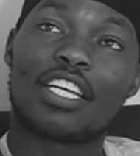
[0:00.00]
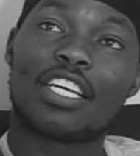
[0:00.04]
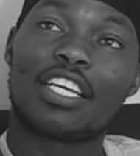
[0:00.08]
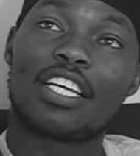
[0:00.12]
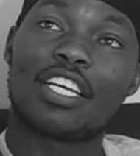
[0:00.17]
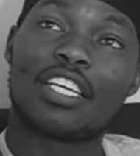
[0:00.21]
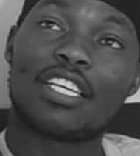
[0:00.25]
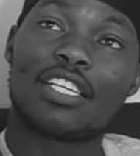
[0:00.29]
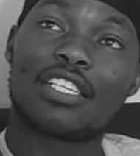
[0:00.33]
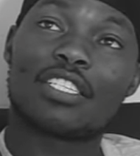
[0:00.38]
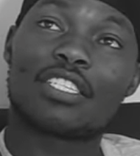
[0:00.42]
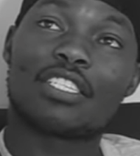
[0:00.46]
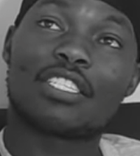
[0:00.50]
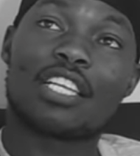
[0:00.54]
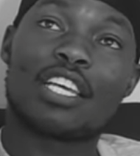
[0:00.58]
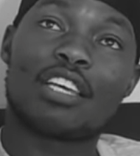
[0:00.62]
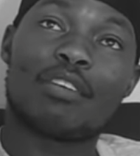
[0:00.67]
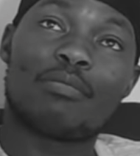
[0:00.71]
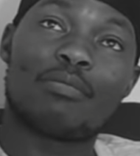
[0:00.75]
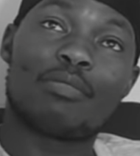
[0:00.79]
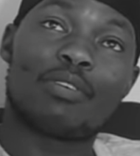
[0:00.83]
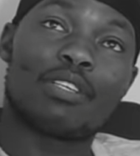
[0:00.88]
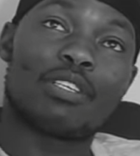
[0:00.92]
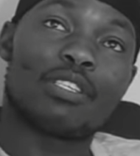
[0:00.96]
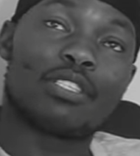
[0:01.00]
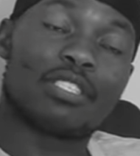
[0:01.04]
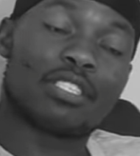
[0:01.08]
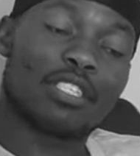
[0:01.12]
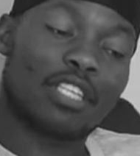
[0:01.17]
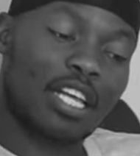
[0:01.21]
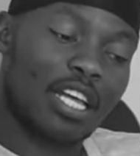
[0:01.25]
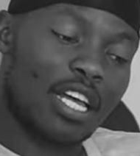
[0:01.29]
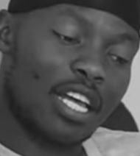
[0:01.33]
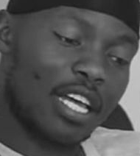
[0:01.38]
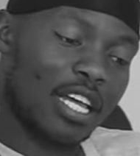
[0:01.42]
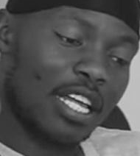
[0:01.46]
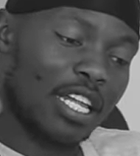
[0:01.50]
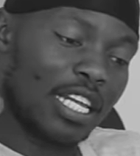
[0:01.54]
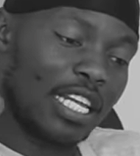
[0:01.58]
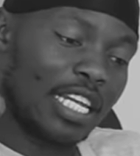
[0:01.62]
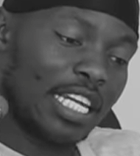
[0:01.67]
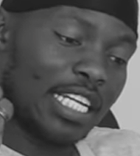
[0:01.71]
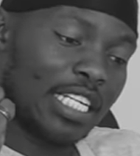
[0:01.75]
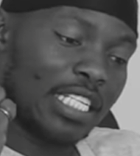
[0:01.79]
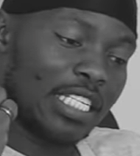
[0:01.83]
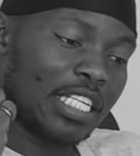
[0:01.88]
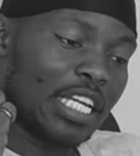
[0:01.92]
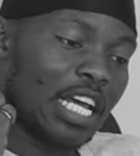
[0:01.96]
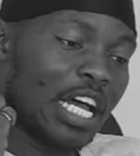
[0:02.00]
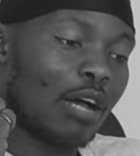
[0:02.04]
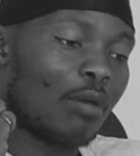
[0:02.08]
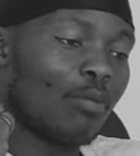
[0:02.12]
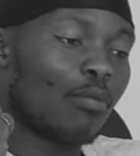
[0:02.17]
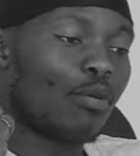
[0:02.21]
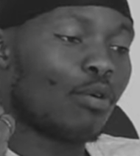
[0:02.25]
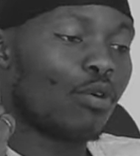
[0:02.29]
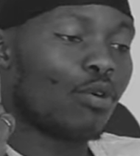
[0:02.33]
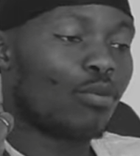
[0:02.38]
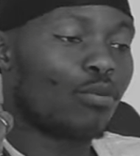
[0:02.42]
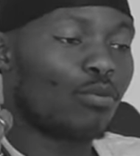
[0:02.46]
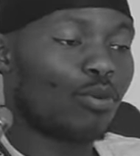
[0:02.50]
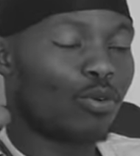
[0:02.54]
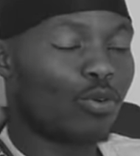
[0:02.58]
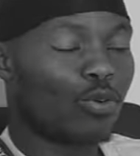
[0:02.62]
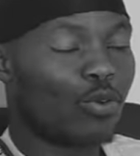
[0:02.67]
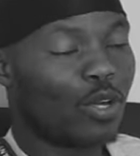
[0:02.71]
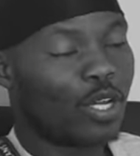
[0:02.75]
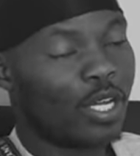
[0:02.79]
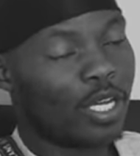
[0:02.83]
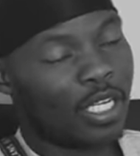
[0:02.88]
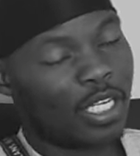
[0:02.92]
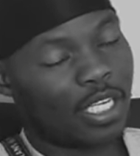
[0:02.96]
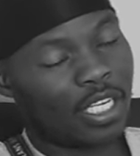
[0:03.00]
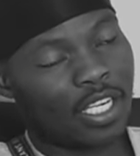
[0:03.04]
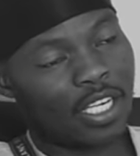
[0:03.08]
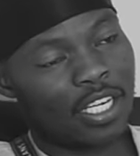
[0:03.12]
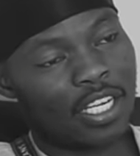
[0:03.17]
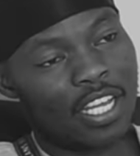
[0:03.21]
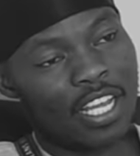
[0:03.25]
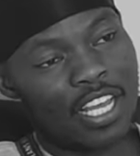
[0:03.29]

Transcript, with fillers: Yeah. His name is uh, Letabo Mokoena,